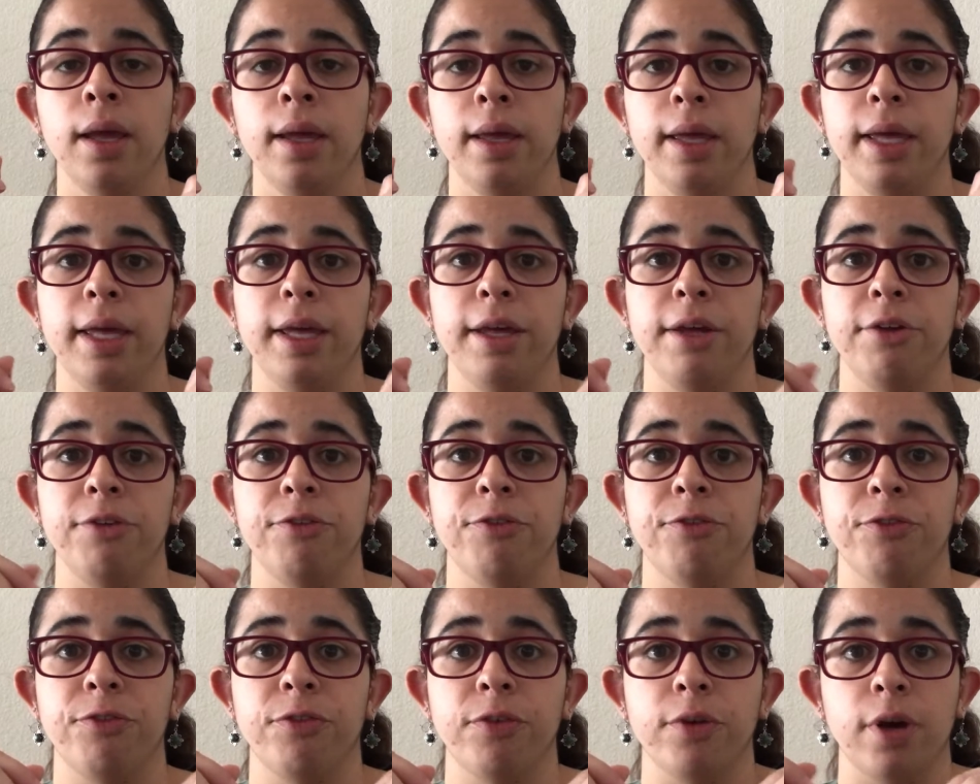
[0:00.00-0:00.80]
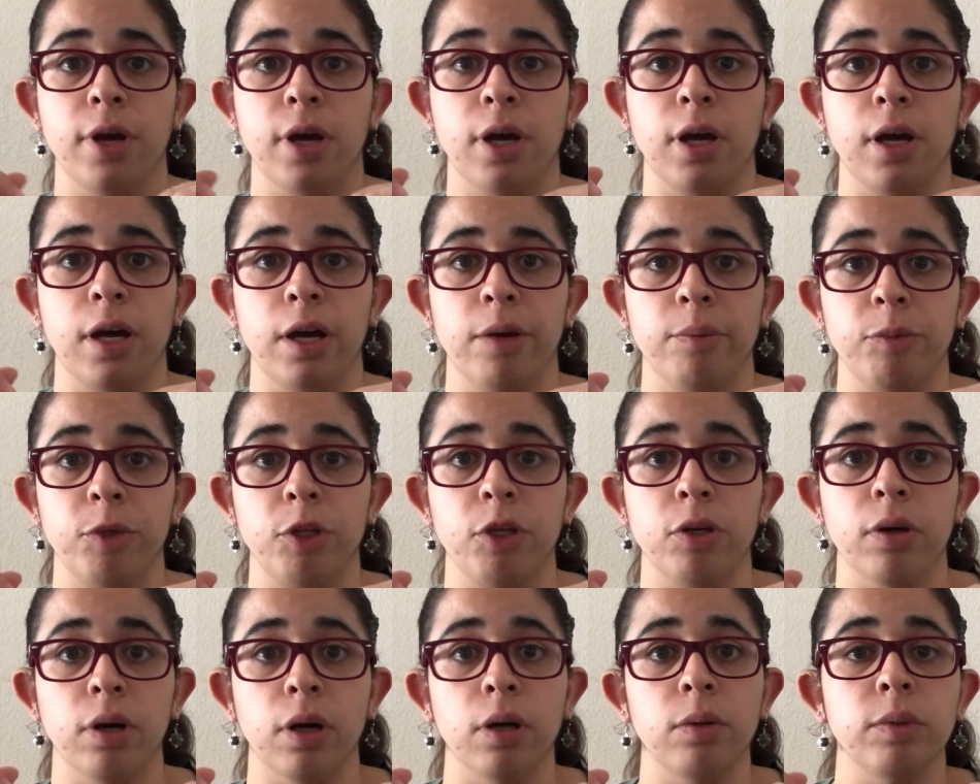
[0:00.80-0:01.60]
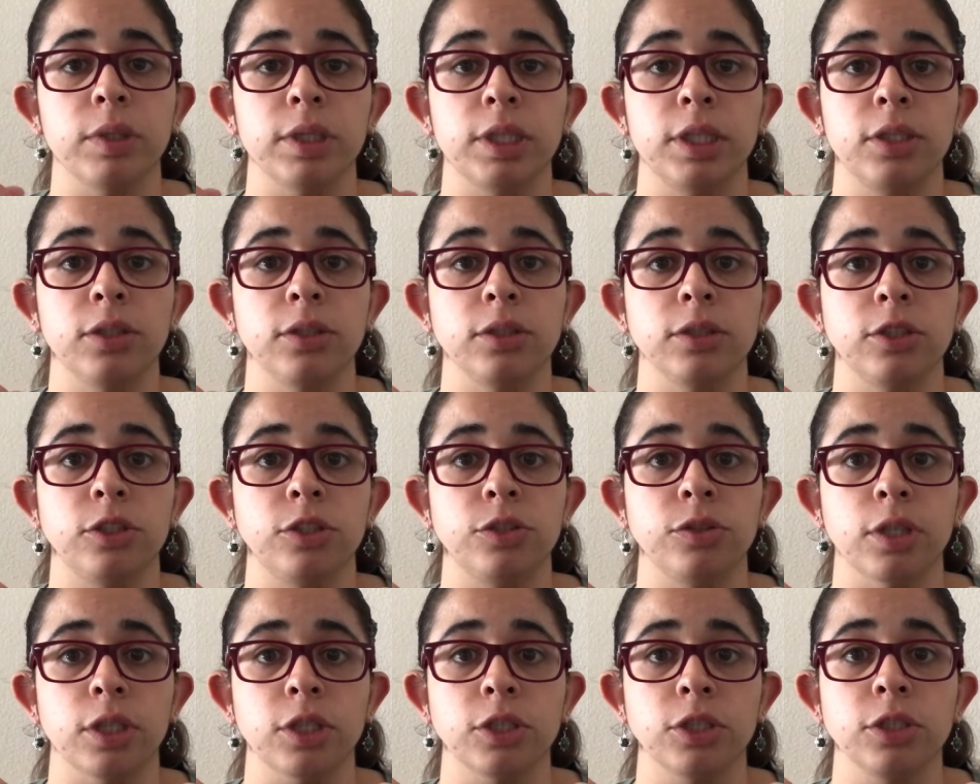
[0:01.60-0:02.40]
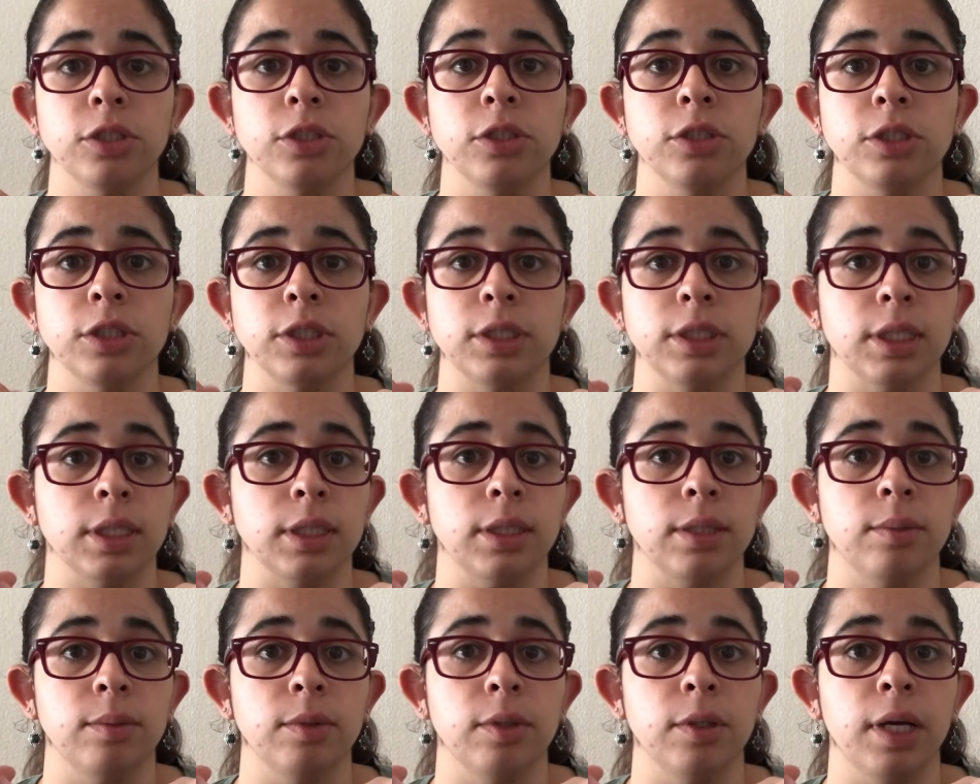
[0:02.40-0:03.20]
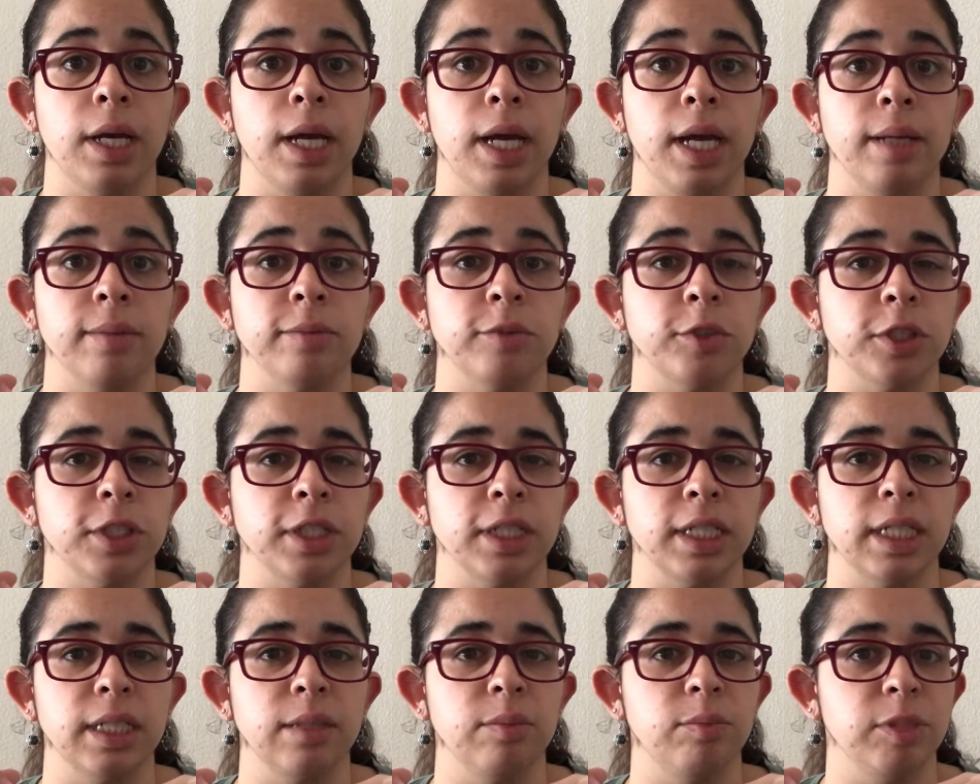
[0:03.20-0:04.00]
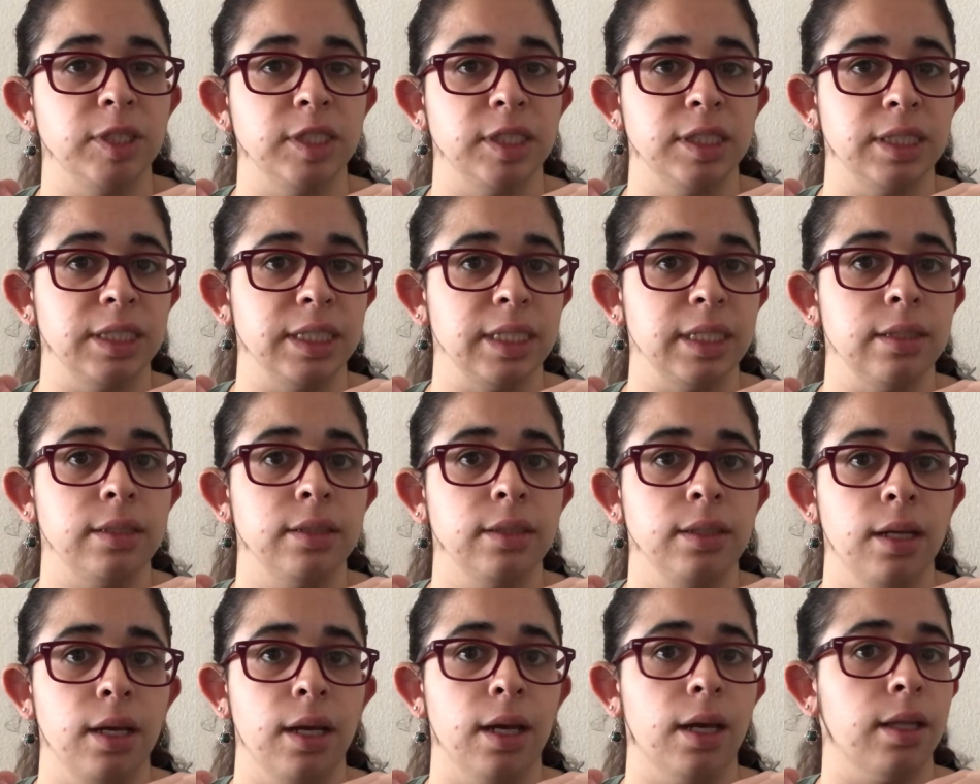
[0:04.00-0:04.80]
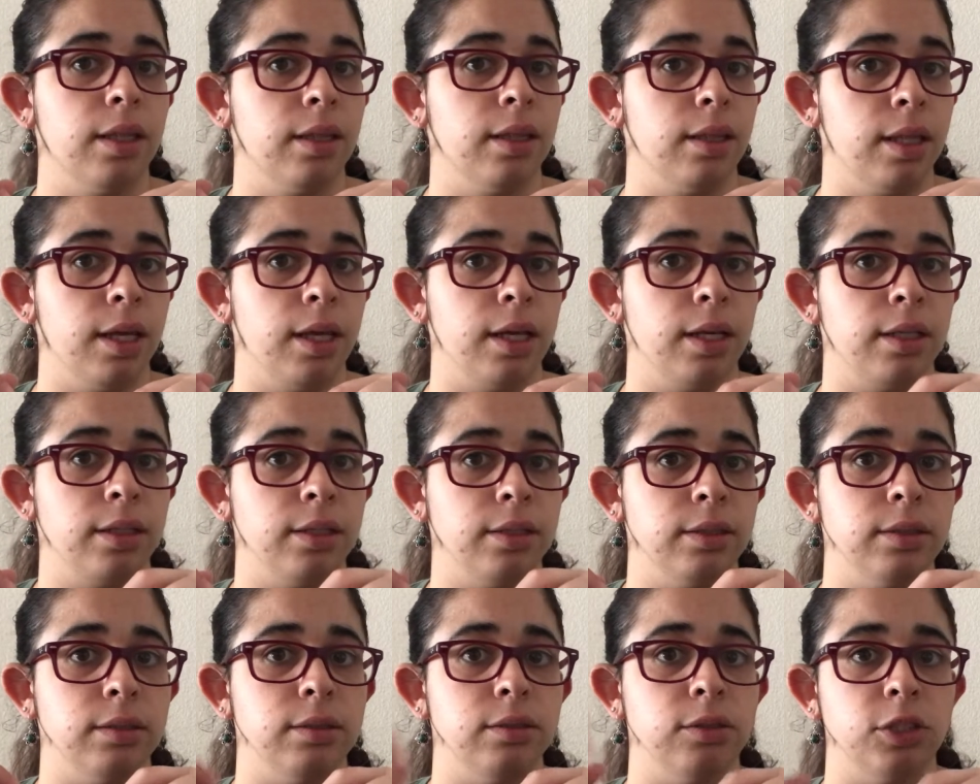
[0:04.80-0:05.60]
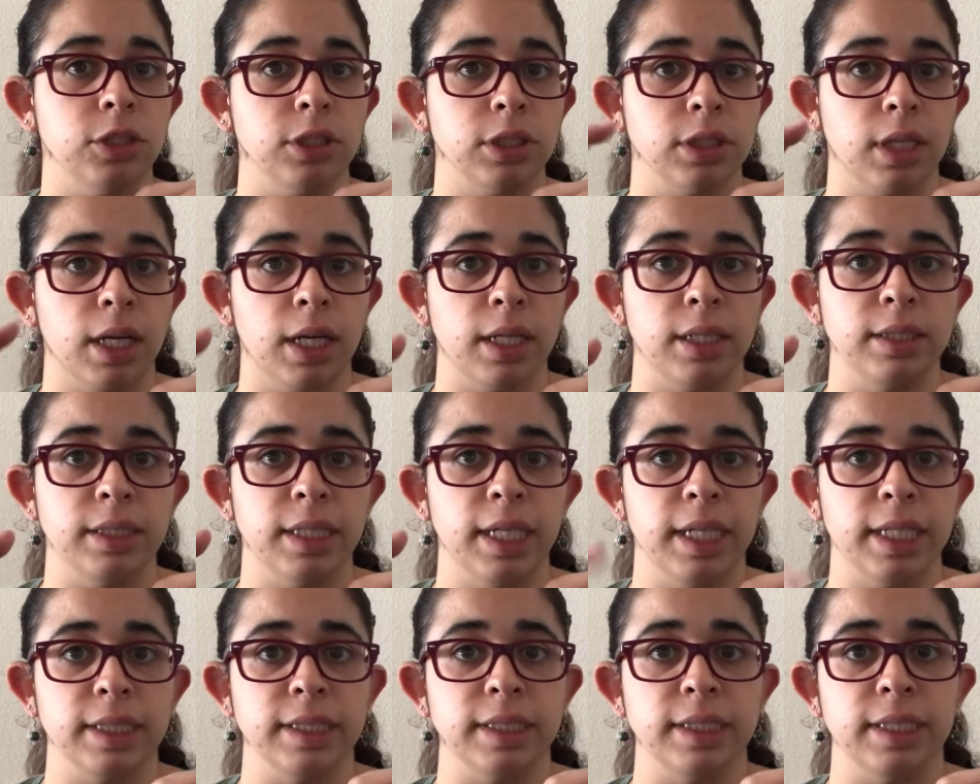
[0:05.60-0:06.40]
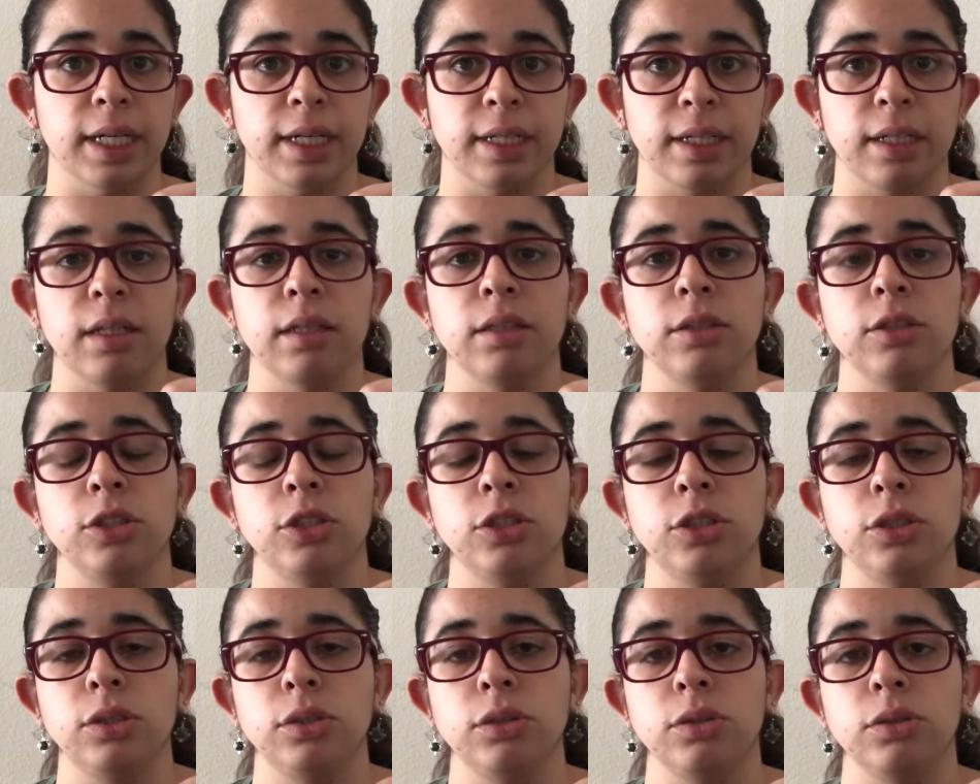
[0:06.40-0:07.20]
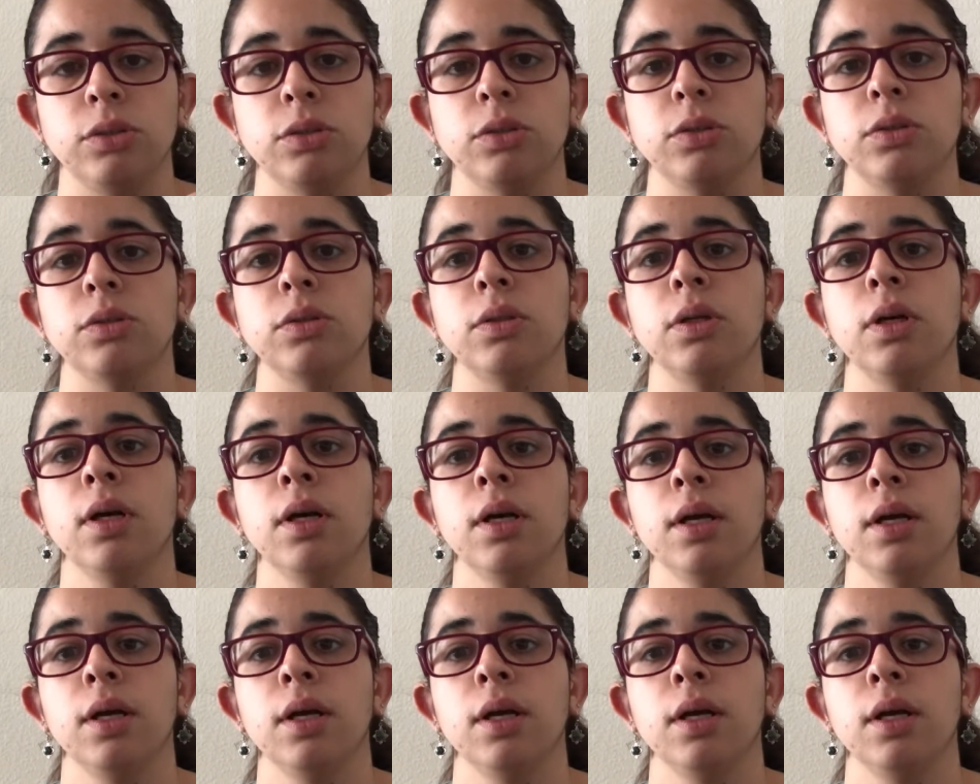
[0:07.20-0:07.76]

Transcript: if you are with your instructor, just let them know, hey, I'm starting to get a bit dizzy, and they can just kind of take a second to